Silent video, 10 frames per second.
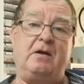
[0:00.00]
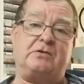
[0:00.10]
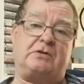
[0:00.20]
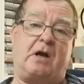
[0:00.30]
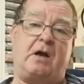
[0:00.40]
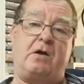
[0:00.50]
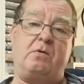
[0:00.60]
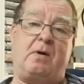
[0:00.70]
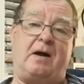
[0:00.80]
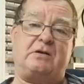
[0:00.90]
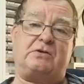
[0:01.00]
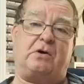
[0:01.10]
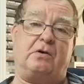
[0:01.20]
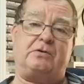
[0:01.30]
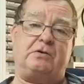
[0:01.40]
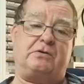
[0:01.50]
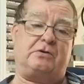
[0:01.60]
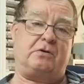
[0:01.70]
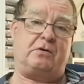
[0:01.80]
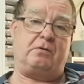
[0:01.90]
So I started
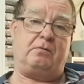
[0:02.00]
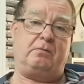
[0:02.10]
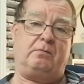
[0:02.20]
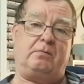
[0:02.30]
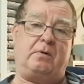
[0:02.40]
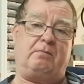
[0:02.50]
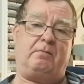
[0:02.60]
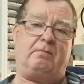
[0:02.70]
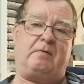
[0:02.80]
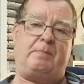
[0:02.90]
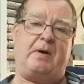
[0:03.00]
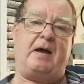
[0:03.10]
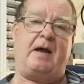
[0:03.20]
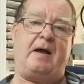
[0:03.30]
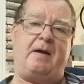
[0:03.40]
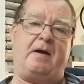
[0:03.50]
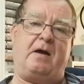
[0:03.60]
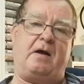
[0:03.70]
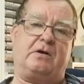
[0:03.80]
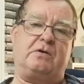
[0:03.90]
to repair
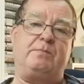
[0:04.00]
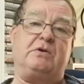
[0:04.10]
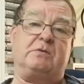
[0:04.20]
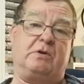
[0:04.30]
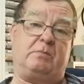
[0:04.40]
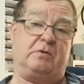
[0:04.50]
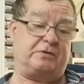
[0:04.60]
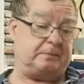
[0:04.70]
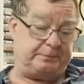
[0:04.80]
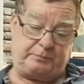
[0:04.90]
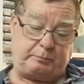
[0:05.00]
uh, computer motherboards.